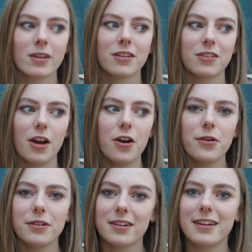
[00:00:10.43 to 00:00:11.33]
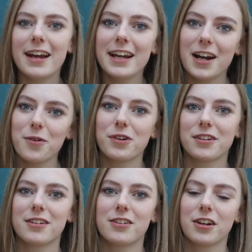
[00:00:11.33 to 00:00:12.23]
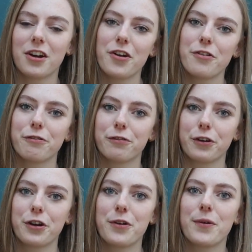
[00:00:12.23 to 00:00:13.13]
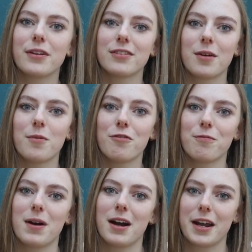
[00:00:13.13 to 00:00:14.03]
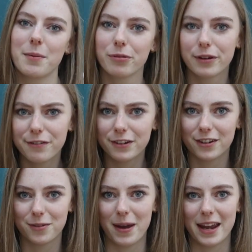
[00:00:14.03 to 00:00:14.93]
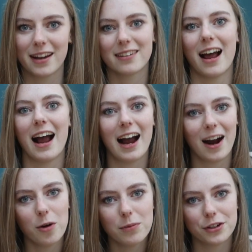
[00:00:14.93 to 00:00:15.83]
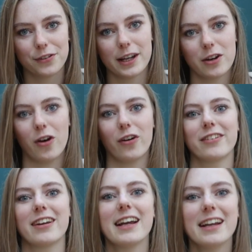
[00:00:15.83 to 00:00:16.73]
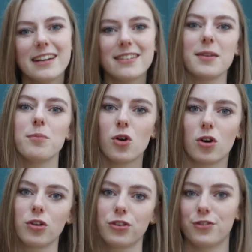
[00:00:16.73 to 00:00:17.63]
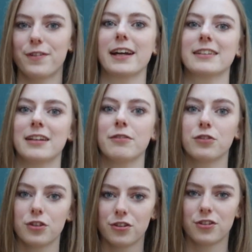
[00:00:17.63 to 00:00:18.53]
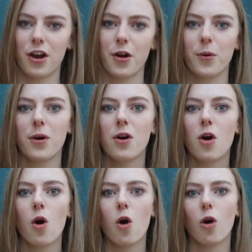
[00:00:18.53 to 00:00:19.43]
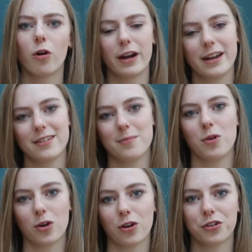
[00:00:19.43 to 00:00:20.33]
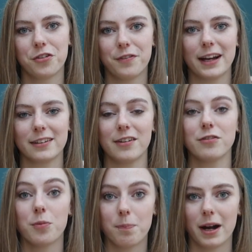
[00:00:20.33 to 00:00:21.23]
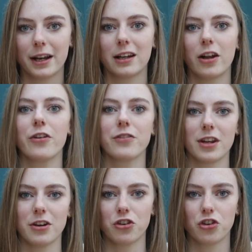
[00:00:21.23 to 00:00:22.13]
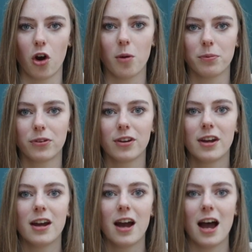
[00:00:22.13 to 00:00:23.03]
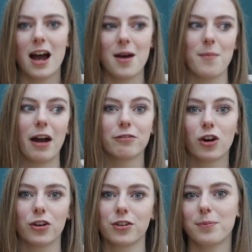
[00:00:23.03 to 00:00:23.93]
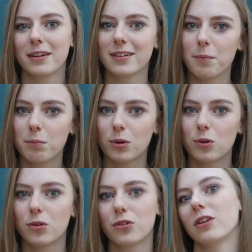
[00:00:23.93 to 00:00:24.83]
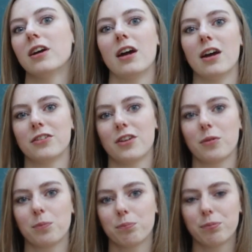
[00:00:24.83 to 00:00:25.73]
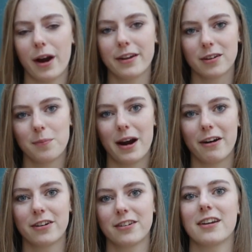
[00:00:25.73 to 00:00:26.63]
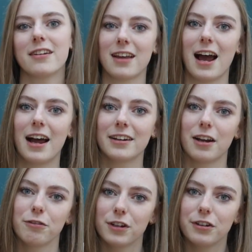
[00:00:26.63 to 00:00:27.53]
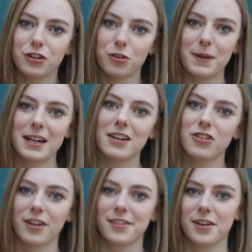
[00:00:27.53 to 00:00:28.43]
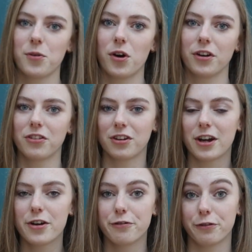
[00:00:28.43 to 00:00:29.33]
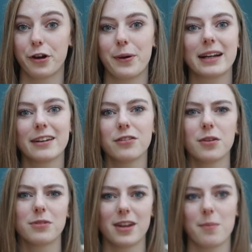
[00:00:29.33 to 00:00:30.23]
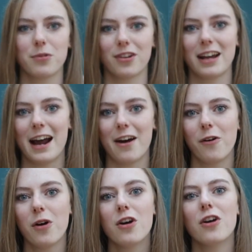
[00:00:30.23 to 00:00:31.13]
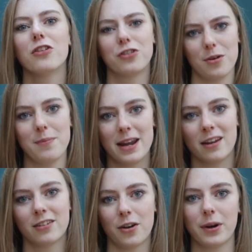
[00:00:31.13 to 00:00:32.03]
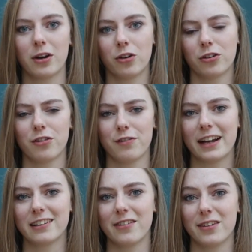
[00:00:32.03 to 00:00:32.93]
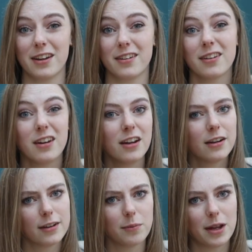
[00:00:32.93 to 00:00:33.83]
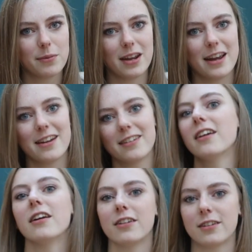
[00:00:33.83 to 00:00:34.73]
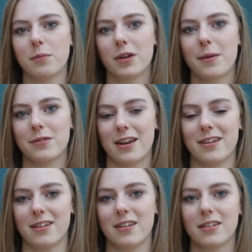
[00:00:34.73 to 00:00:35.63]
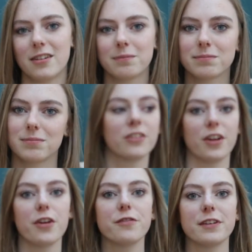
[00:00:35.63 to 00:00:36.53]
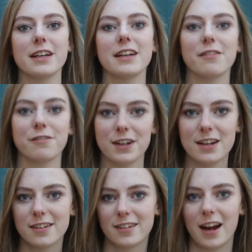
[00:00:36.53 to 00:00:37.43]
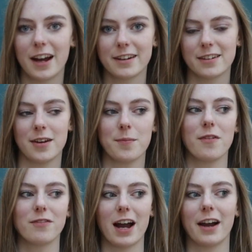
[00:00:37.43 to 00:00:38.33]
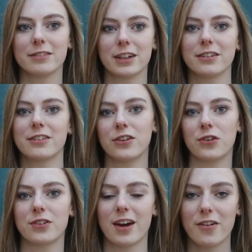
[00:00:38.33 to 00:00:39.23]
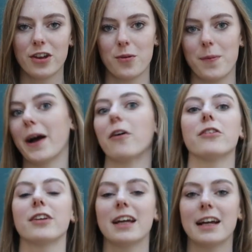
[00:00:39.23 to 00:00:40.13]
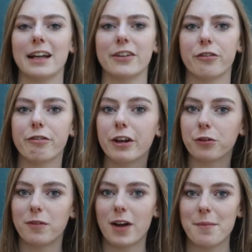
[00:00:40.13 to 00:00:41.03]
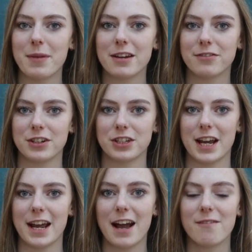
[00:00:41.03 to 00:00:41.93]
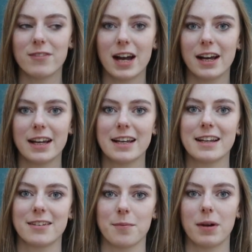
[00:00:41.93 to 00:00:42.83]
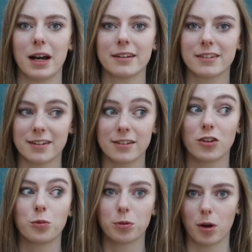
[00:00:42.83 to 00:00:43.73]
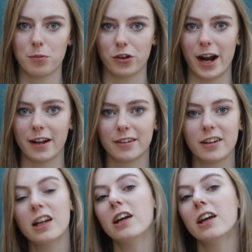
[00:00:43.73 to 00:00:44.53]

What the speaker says: So today I wanted to go through some of my previous makes, how much they cost, is it more cost effective to sew or is it more cost effective to buy clothes in shops. I've got some examples, some price comparisons, and I thought it would just be an interesting one to go through and give some tips on how to make sewing cost effective, as sometimes it is, sometimes it isn't. So the first item that I'm going to tell you about is the first one that I made this year, and that is my sister's prom dress.